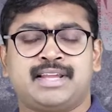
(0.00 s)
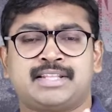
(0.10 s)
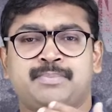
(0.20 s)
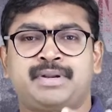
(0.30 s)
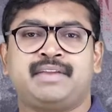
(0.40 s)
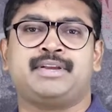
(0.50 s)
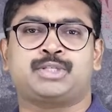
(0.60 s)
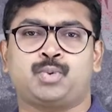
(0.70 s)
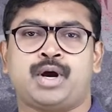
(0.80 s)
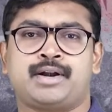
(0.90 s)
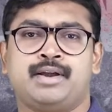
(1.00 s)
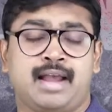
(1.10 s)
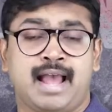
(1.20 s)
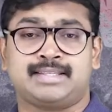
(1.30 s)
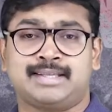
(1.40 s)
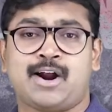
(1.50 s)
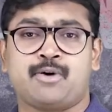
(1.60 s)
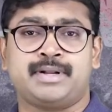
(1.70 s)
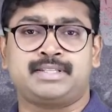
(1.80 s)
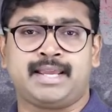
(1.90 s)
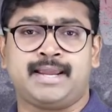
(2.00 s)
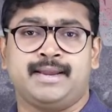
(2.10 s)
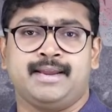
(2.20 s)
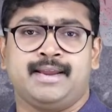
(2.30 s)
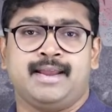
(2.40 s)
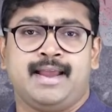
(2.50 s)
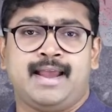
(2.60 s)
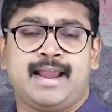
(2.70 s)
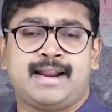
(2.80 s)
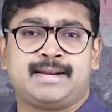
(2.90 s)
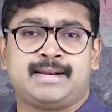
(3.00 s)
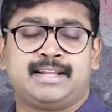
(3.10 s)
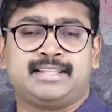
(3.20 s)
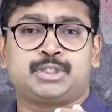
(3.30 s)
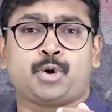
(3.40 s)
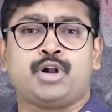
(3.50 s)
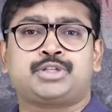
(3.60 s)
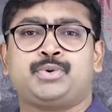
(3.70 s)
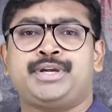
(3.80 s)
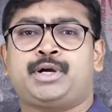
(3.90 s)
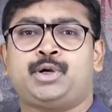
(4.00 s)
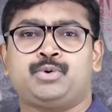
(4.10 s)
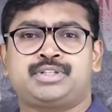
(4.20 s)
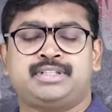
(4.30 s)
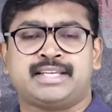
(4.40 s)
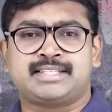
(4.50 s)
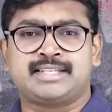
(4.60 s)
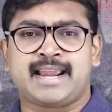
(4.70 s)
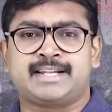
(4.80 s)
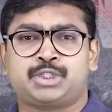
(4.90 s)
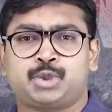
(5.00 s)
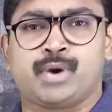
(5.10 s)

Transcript: than the previous one, as the government say. And this also includes the states to